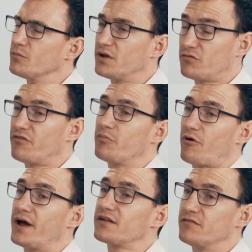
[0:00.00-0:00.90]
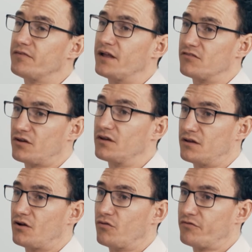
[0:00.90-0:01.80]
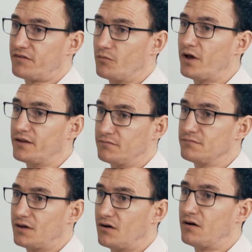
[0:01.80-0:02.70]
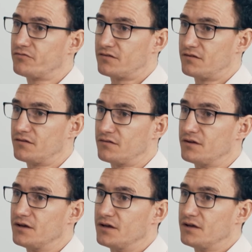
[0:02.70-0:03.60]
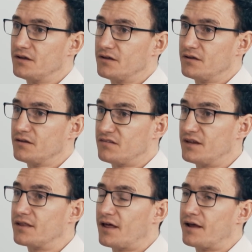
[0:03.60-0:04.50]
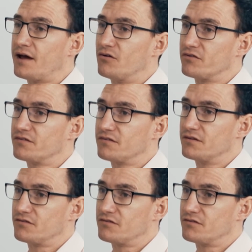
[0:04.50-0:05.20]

Well, that's very proactive then. So, you know, obviously went after to seek that out to